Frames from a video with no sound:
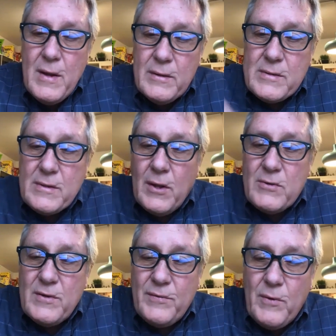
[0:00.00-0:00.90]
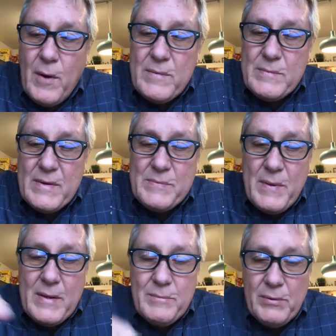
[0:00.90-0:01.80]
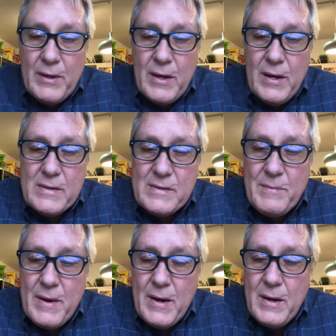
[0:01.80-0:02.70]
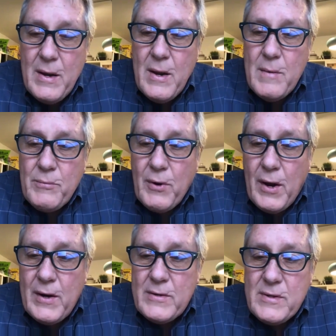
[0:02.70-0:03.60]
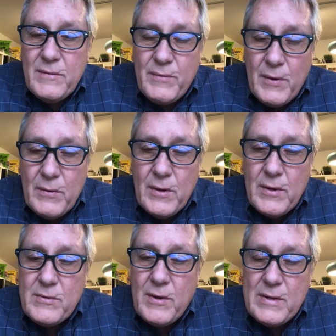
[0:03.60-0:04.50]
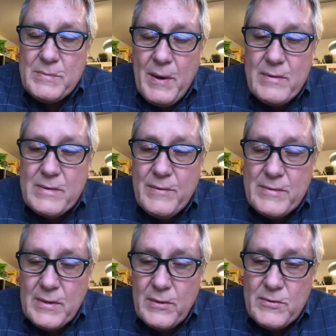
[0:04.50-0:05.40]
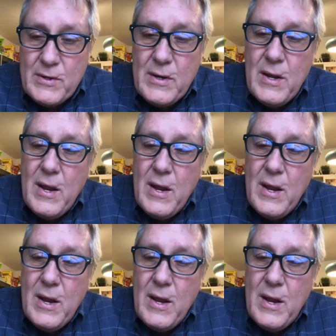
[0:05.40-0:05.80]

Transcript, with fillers: Disclosure forms must be completed and submitted prior to the vote on the transparency resolution